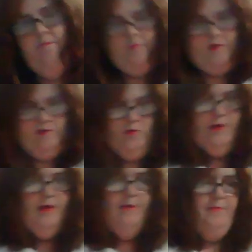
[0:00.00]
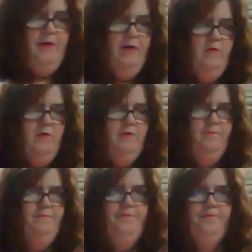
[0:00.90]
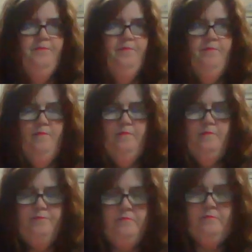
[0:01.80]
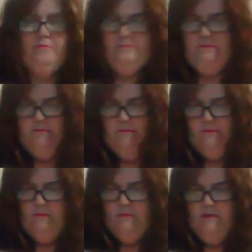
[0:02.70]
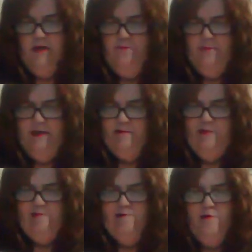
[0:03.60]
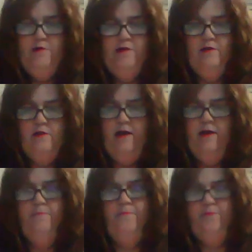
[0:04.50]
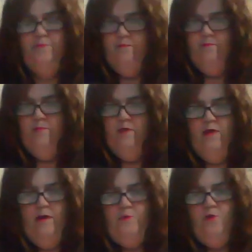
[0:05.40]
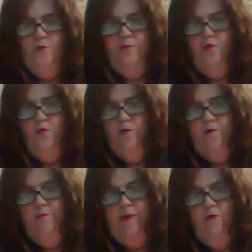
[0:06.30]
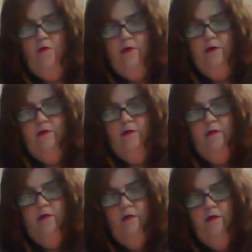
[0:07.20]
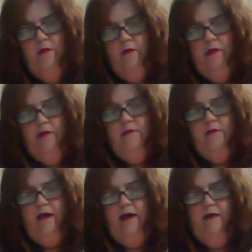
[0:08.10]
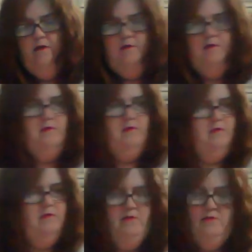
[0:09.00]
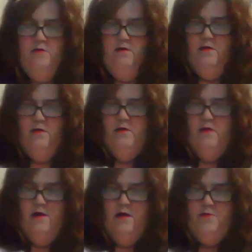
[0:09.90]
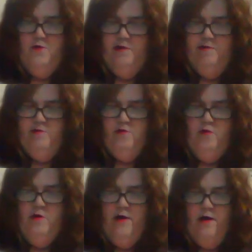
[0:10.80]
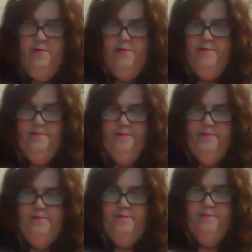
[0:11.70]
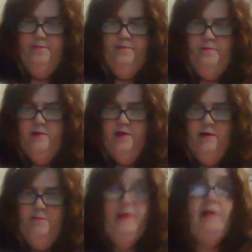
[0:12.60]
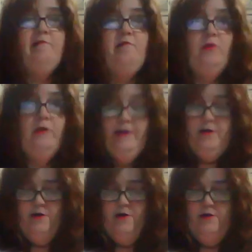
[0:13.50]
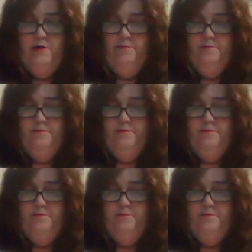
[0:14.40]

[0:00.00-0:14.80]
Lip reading: That's 1 cup of milk. And I've mixed my sugar into that. I'm going to pour the milk into that, and I'm going to stir it up. Get it mixed really good.